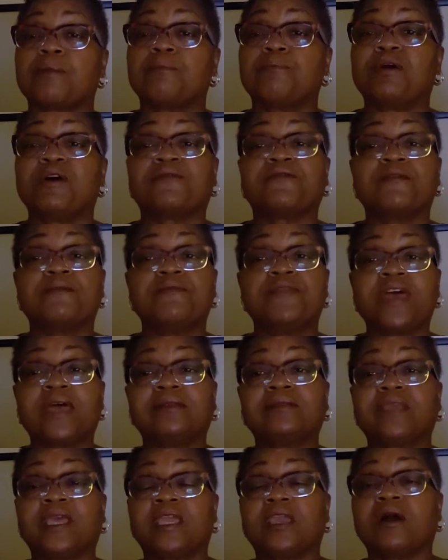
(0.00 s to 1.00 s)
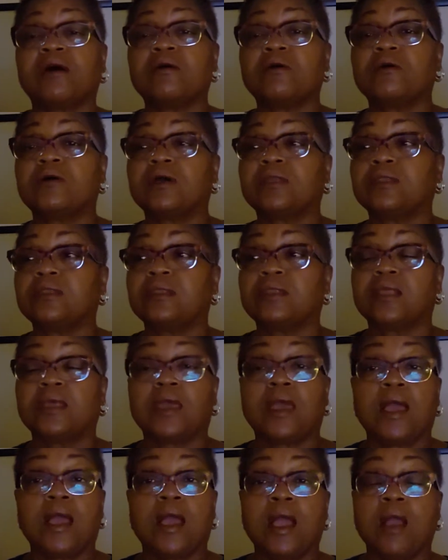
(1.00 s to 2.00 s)
But from that day on,
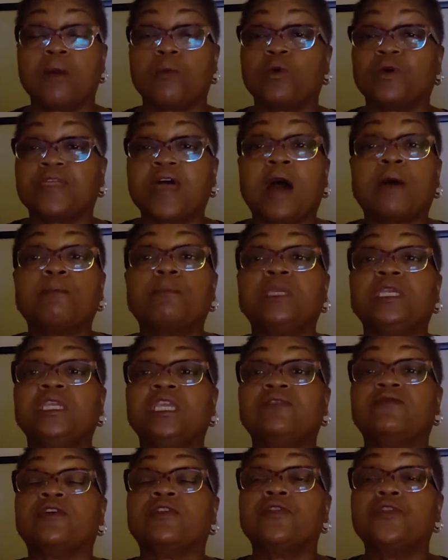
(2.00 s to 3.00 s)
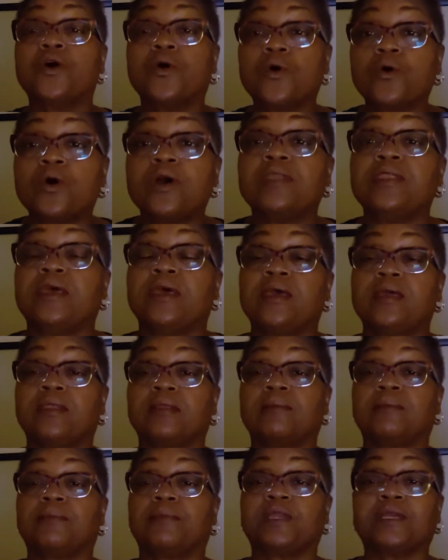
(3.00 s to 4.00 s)
without me even knowing it,
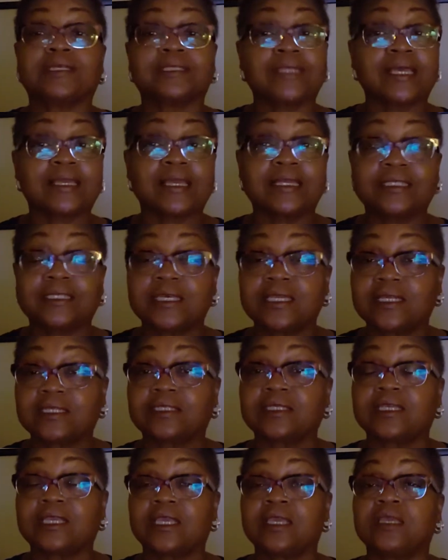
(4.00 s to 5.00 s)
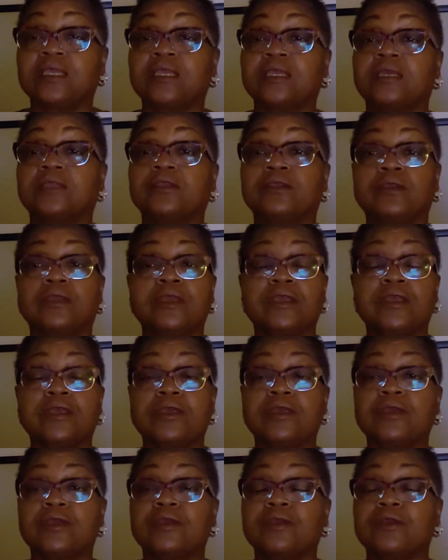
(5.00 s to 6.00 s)
because like I said, as a kid,
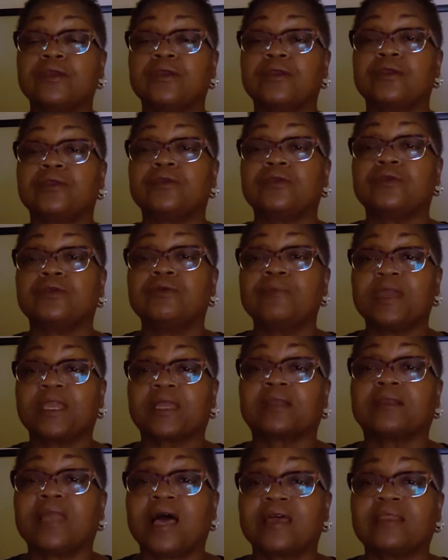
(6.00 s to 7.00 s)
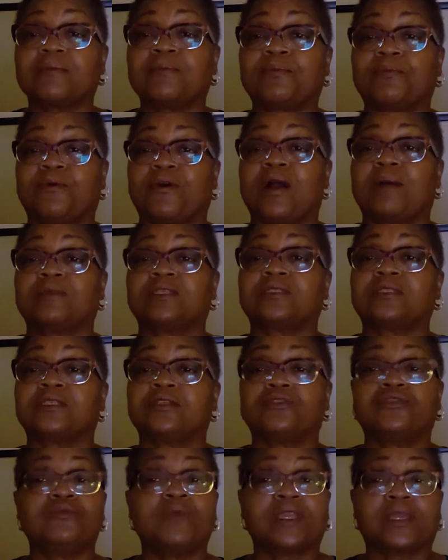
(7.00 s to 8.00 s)
you make a lot of
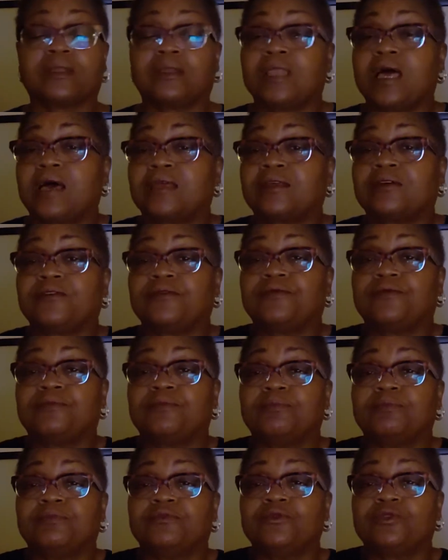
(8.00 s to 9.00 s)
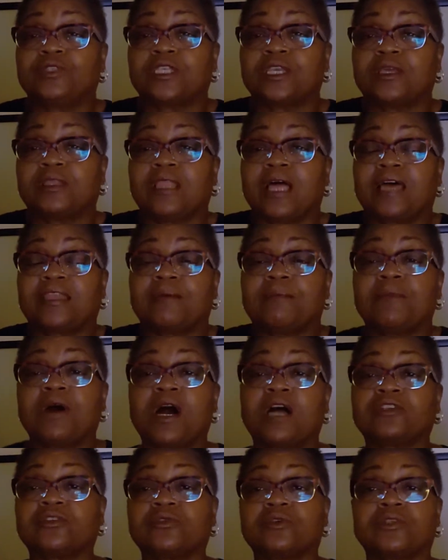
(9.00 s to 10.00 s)
promises. You say a lot of
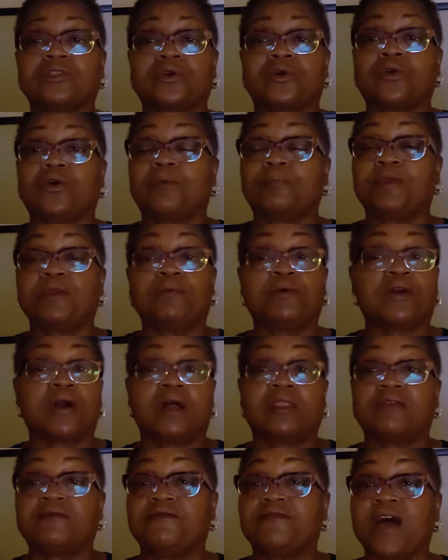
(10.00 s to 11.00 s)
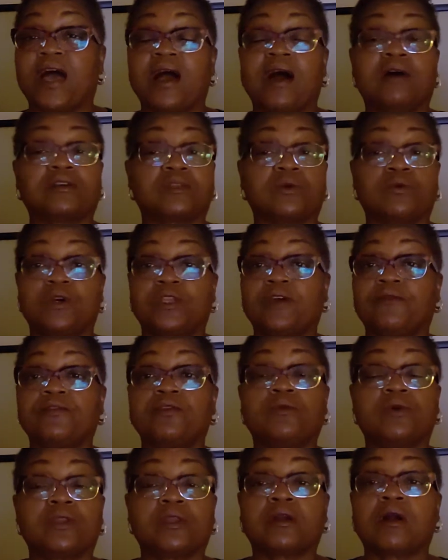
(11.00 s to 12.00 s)
mantras, or people call it vows, or whatever
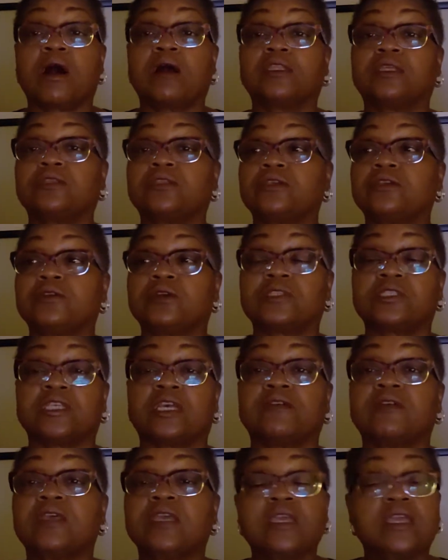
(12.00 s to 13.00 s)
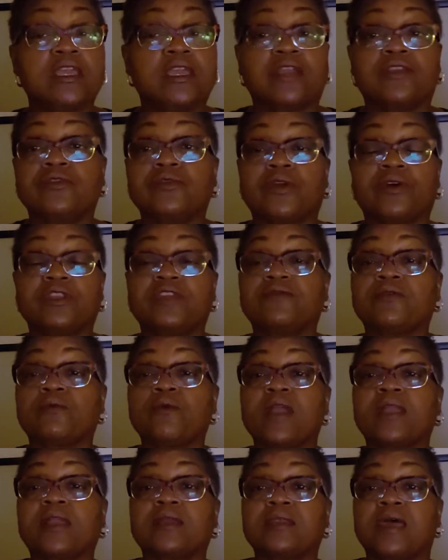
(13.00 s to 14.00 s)
you want to call it, to yourself. And you don't even
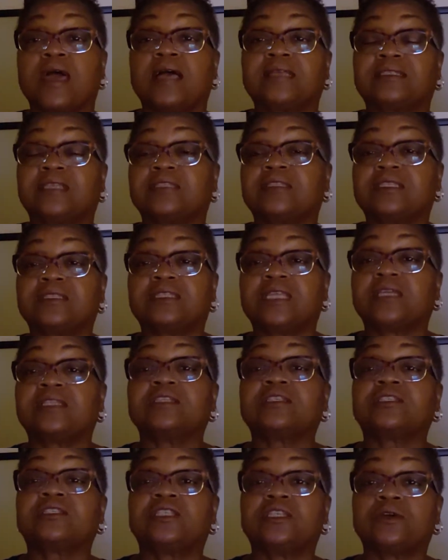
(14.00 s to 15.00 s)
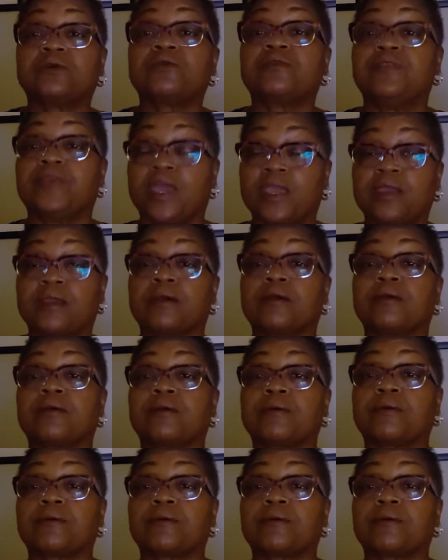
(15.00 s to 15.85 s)
recognize that it's still there.